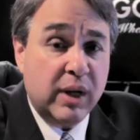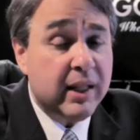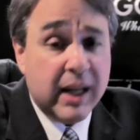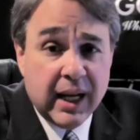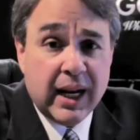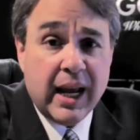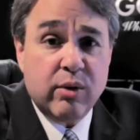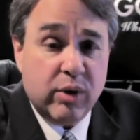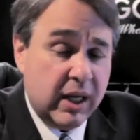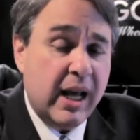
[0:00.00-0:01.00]
and they get
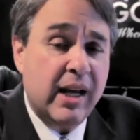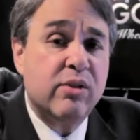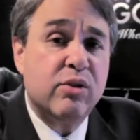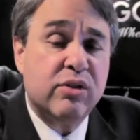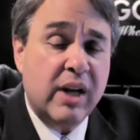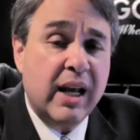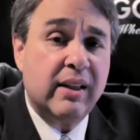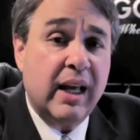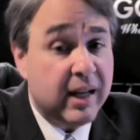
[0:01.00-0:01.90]
angry, and I understand that.